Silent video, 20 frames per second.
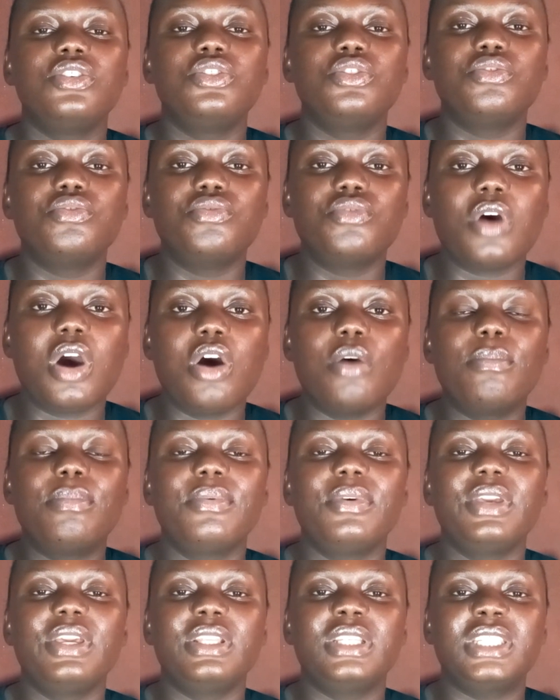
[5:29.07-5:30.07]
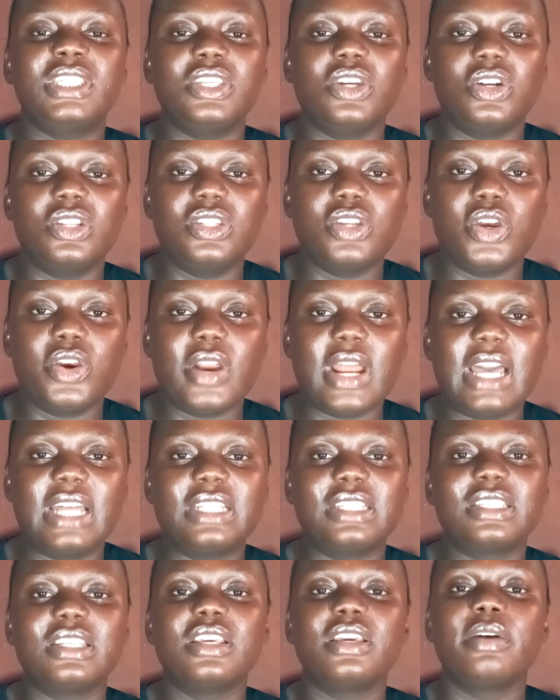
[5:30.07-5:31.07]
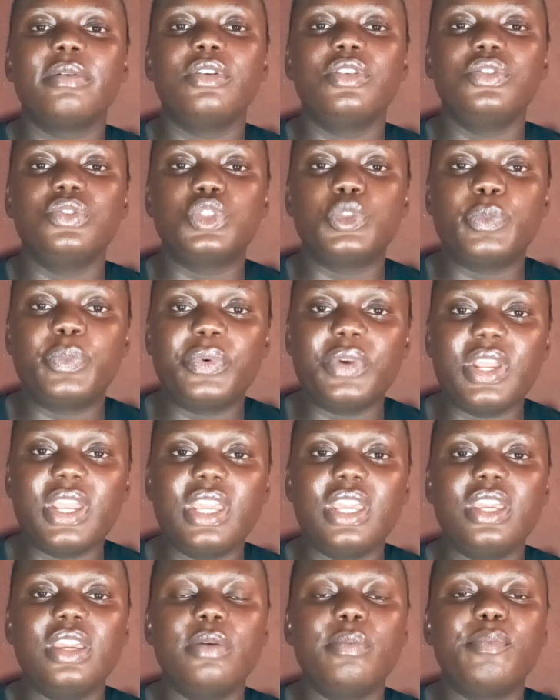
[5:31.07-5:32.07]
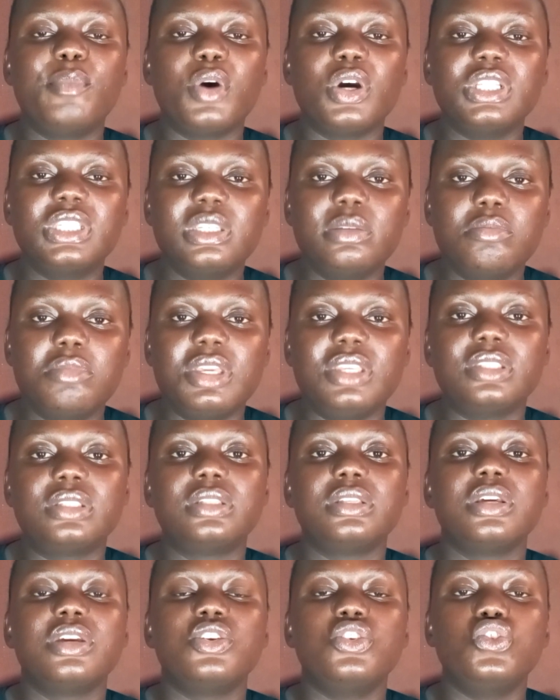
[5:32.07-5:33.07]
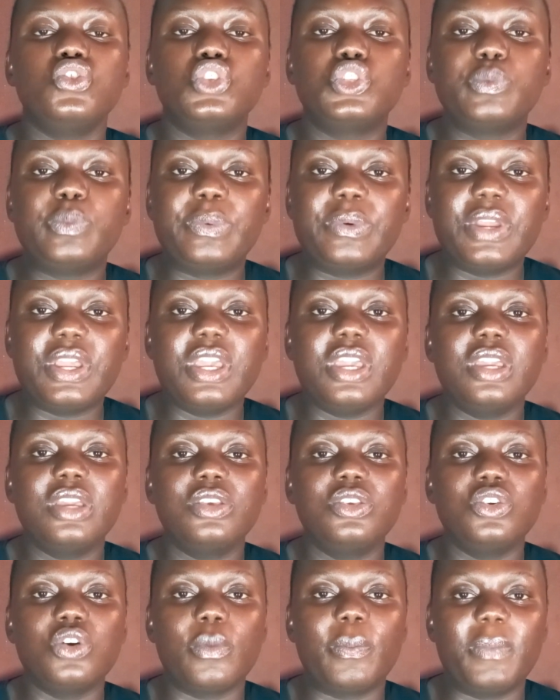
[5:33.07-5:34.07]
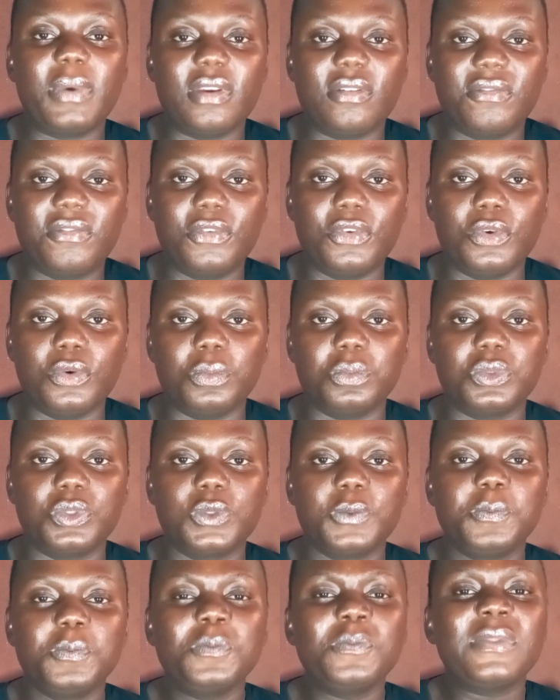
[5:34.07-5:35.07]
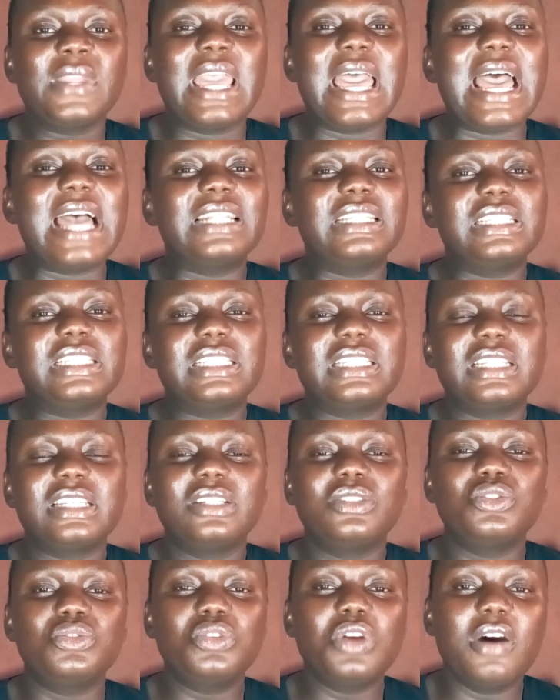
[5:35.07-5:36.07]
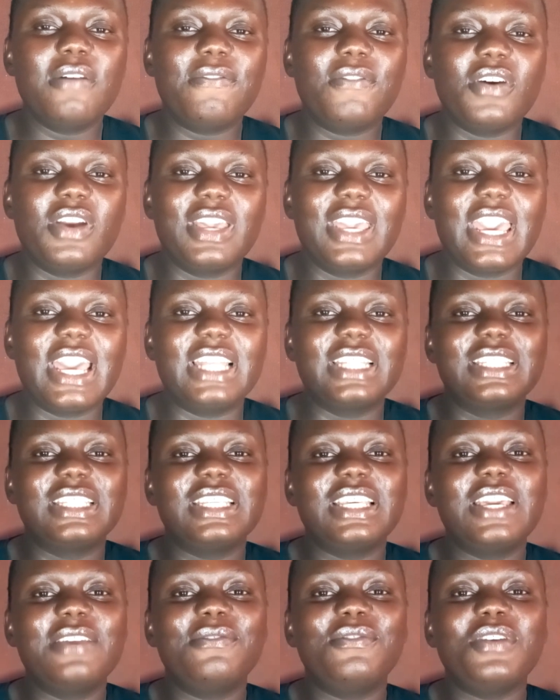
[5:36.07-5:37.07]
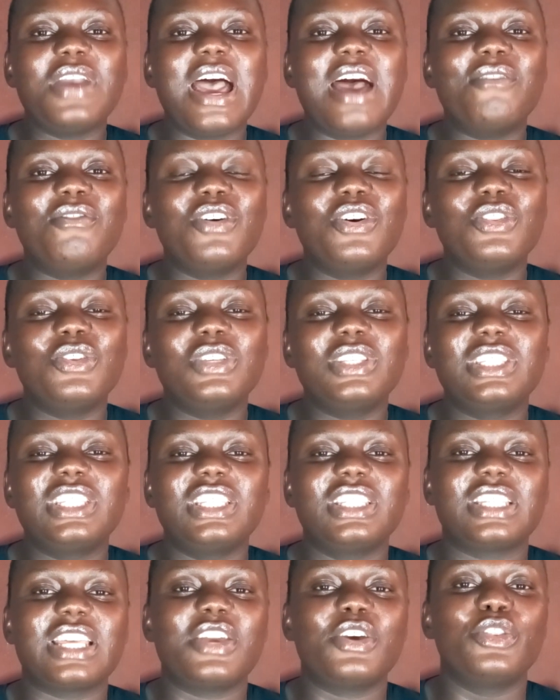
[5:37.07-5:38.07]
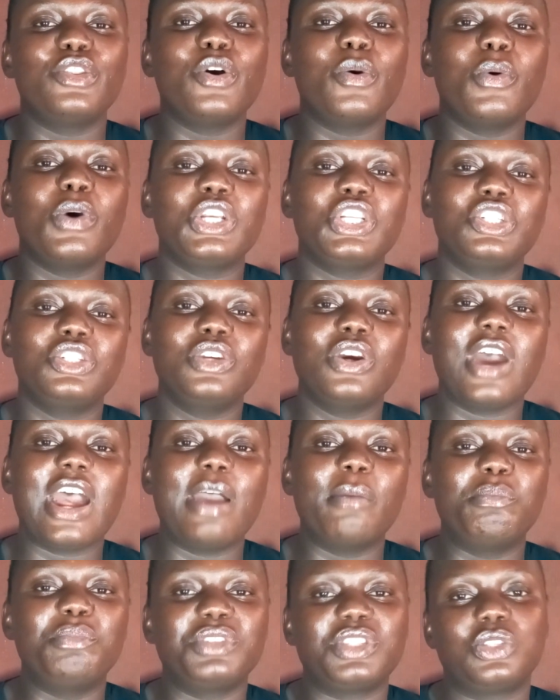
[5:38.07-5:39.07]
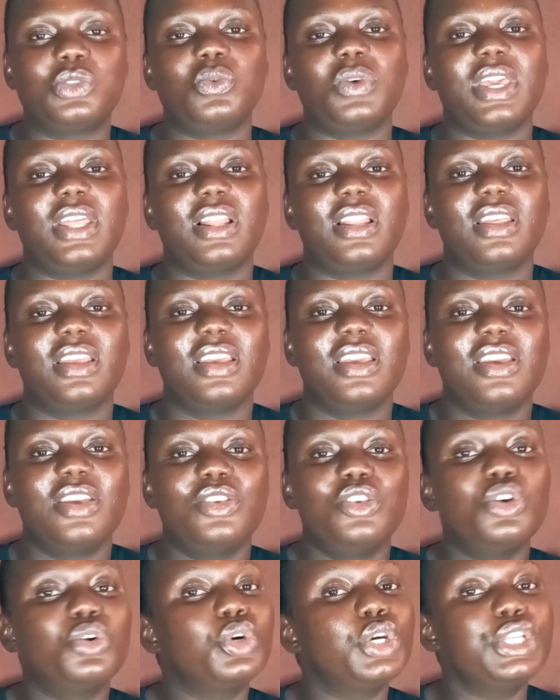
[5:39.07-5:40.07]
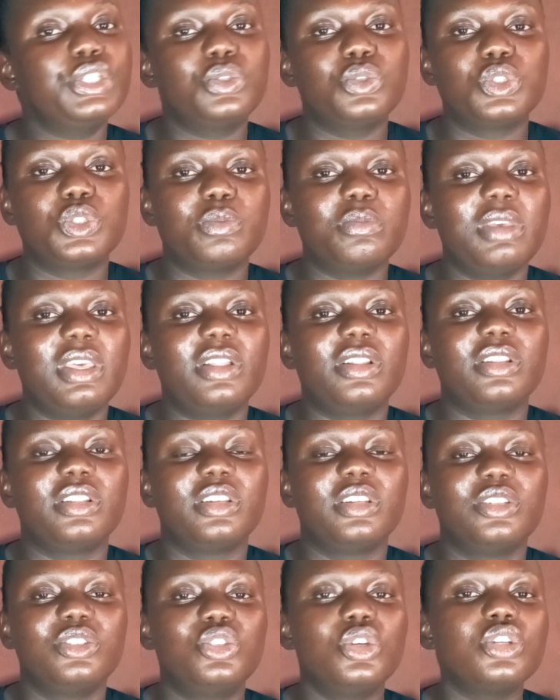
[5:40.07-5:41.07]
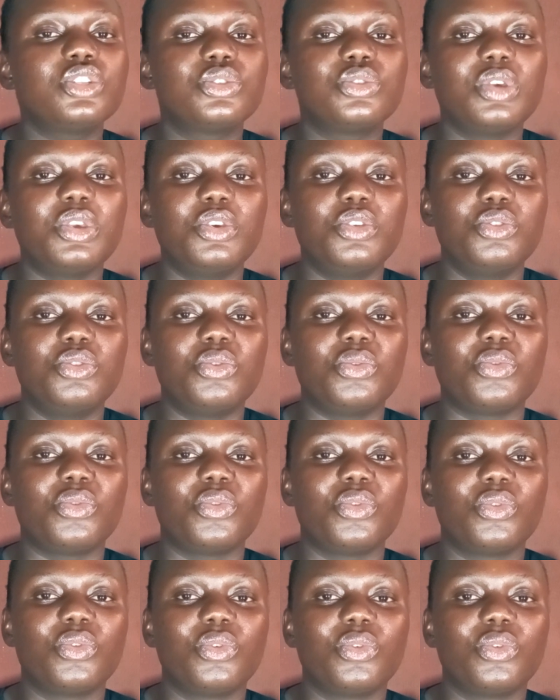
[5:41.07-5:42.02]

you rub a deodorant, you spray a body mist, you spray your perfumes. And do not forget, if you have all those things and you're not washing your armpits well, you're going to smell, just so you know.